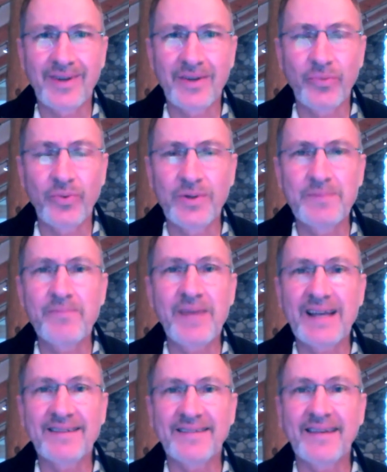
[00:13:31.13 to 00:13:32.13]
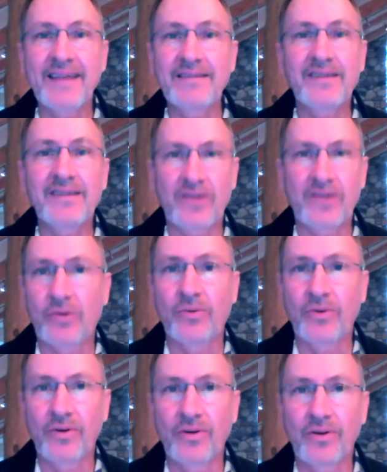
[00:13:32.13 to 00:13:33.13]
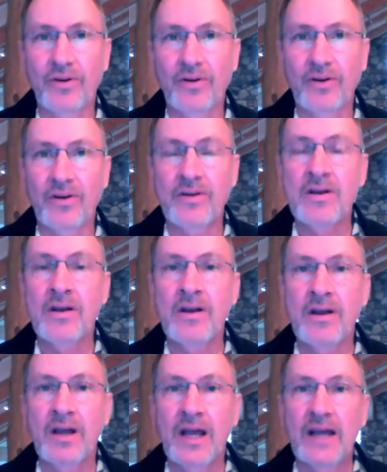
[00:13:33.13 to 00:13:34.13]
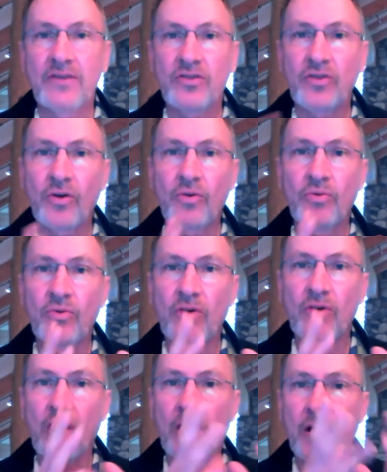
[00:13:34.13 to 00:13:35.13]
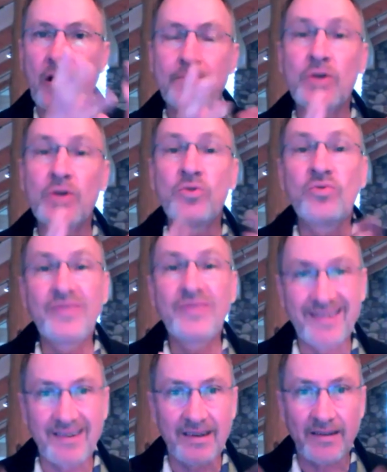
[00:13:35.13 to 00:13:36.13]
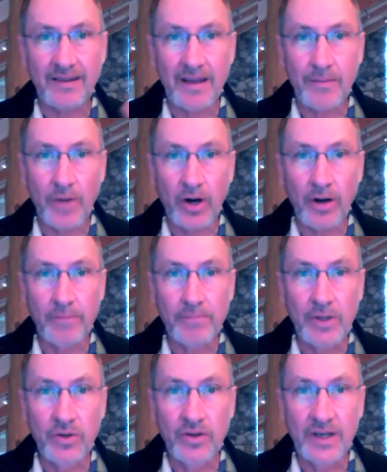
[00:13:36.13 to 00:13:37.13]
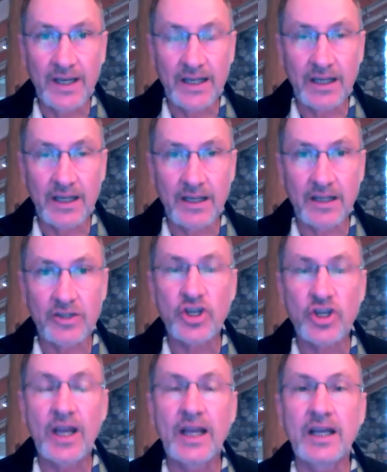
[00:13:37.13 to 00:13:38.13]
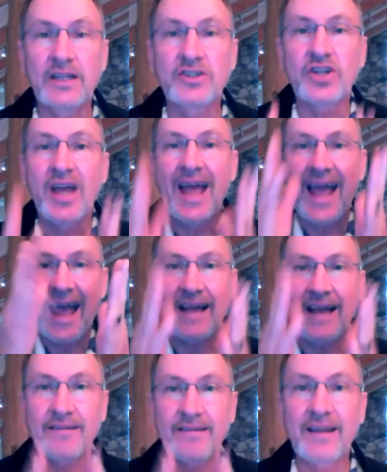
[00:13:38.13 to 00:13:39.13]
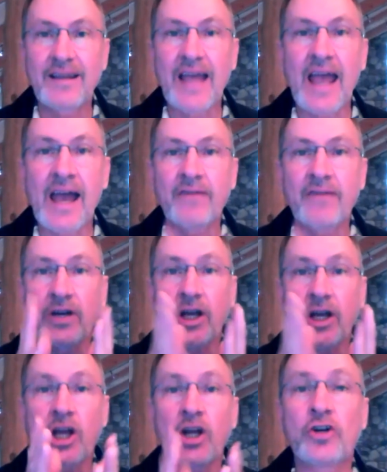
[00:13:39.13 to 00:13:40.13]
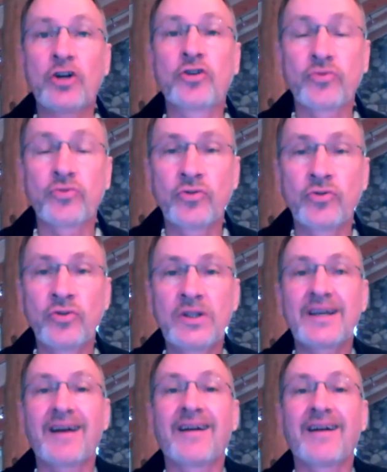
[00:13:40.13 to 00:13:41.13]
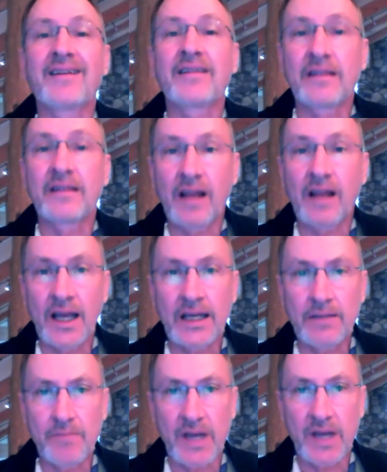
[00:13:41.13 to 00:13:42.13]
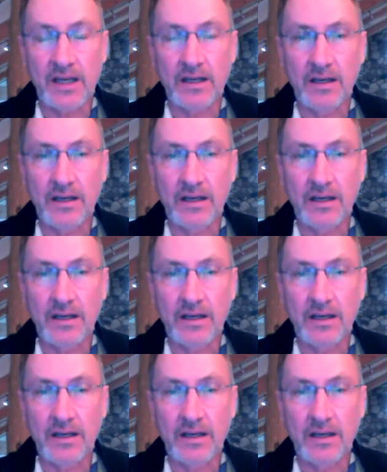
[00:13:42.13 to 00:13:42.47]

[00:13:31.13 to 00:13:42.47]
It wouldn't make sense to. And so our immune system, our immunity to change has to have a congruent alignment,